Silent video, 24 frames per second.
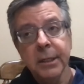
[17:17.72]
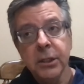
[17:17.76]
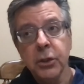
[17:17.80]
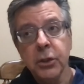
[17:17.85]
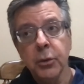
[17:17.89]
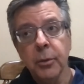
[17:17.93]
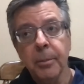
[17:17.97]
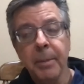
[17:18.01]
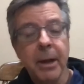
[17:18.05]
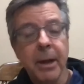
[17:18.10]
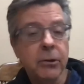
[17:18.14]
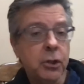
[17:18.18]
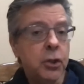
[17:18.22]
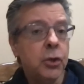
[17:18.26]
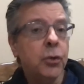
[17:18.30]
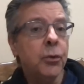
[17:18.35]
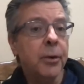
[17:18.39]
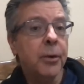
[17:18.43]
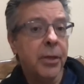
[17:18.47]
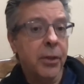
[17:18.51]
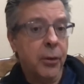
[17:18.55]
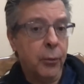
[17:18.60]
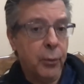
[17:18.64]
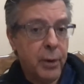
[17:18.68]
to about two
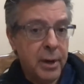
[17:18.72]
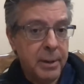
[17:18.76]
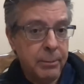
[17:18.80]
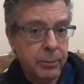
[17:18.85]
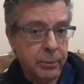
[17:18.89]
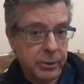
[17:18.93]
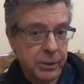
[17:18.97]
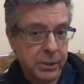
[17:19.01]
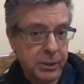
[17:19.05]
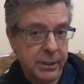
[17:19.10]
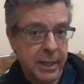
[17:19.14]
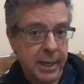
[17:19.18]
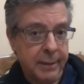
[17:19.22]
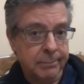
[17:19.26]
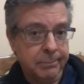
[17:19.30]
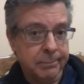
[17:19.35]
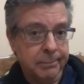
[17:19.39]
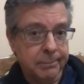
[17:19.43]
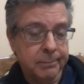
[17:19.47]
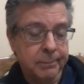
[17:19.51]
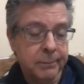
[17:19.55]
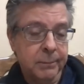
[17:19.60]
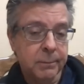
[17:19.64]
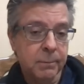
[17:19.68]
or three percent.
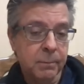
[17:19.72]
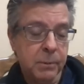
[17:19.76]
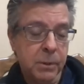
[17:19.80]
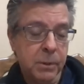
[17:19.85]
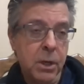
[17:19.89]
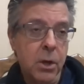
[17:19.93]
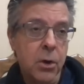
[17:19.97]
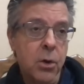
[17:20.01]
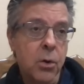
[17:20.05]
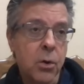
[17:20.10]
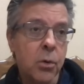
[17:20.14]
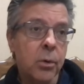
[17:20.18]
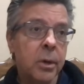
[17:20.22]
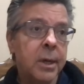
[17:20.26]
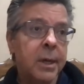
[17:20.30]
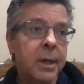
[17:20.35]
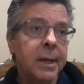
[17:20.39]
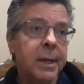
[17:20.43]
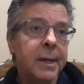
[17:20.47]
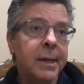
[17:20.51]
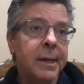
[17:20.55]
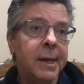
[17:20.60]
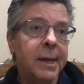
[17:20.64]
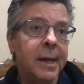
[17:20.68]
So
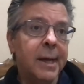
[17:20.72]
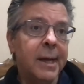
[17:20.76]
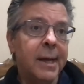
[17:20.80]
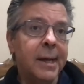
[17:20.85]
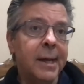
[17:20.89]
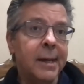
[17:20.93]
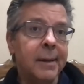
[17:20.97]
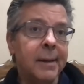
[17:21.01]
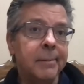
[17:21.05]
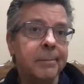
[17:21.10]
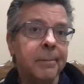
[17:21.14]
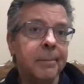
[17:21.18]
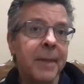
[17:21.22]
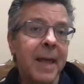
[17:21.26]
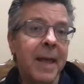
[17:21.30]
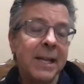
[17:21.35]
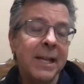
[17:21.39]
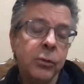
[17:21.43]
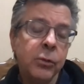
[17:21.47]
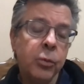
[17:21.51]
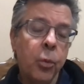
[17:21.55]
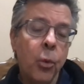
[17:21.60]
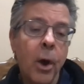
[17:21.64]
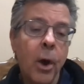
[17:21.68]
um,
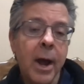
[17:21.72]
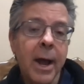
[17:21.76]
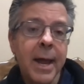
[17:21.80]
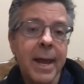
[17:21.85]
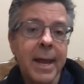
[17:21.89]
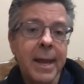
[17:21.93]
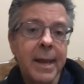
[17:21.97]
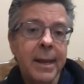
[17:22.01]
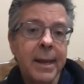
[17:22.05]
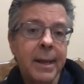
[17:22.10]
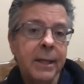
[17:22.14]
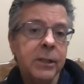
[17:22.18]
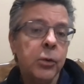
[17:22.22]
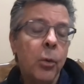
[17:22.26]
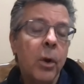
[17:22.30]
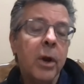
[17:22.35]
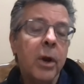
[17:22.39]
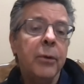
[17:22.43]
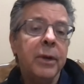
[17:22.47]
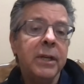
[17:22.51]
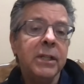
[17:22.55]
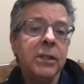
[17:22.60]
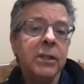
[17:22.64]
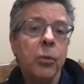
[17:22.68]
that's why that's
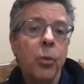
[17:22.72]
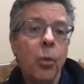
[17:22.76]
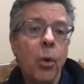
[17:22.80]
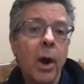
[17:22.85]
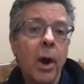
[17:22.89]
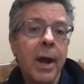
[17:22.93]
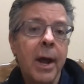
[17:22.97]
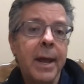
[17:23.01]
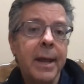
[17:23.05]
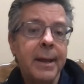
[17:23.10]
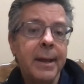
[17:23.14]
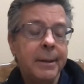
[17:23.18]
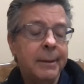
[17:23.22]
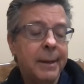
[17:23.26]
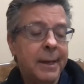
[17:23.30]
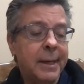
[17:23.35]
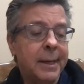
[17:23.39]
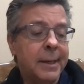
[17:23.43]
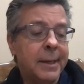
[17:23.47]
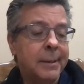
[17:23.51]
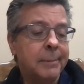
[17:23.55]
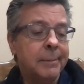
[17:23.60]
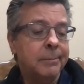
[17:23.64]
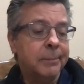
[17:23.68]
one reason why
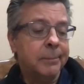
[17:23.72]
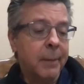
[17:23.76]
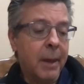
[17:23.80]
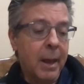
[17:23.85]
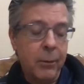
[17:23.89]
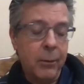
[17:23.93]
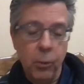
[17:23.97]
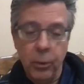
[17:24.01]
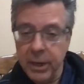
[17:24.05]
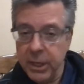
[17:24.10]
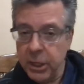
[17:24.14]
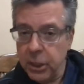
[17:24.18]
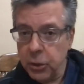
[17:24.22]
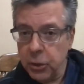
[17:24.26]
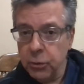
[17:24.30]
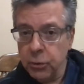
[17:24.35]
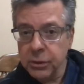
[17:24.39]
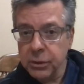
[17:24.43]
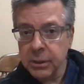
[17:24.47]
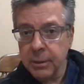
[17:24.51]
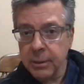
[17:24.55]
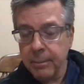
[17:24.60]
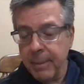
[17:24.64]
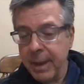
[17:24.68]
um, we
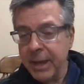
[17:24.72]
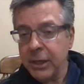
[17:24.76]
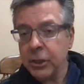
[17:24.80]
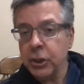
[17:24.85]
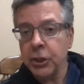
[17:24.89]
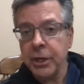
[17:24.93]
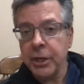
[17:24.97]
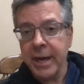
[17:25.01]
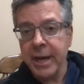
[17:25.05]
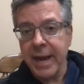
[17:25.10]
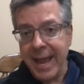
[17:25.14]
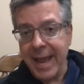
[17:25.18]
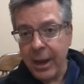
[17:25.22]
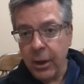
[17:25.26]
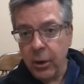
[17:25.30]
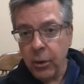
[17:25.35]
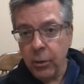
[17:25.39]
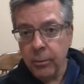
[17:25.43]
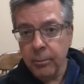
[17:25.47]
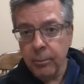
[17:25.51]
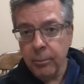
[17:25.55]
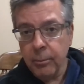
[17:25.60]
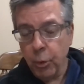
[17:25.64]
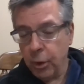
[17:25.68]
use a mesh
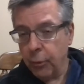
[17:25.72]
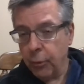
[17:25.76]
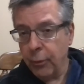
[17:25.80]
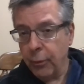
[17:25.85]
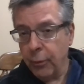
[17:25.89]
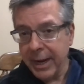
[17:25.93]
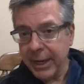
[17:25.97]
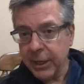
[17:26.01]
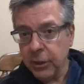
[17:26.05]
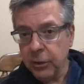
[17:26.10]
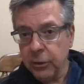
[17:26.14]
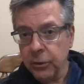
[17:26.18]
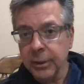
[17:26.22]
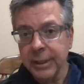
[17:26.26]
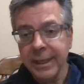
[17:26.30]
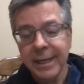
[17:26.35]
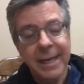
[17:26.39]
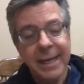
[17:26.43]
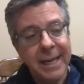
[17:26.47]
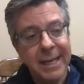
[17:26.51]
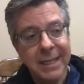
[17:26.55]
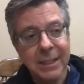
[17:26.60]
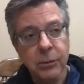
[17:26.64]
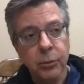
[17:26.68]
now more
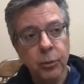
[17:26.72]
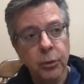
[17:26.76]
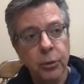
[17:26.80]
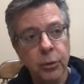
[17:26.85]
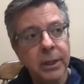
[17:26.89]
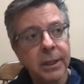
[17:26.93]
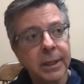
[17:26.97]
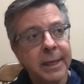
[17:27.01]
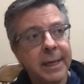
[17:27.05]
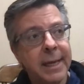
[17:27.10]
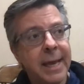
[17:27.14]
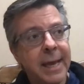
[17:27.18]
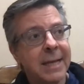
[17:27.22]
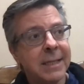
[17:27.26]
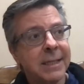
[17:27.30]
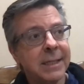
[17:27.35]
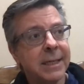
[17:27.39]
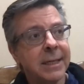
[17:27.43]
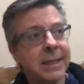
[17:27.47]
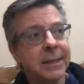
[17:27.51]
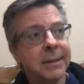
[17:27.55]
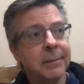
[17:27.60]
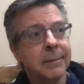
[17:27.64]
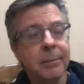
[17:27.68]
regularly is really as
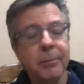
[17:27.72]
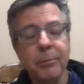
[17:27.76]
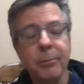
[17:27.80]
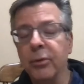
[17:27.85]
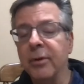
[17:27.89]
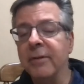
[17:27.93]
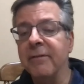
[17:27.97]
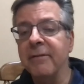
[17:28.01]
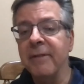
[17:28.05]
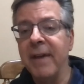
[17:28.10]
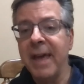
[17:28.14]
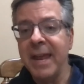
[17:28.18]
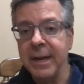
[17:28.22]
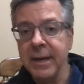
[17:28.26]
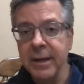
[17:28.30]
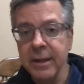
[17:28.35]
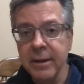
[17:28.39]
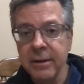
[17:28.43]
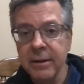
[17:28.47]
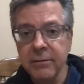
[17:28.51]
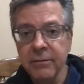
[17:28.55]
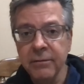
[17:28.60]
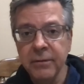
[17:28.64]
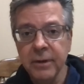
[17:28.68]
a
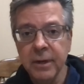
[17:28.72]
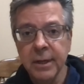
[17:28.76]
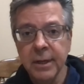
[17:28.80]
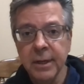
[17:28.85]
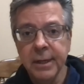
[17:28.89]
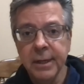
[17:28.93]
preventative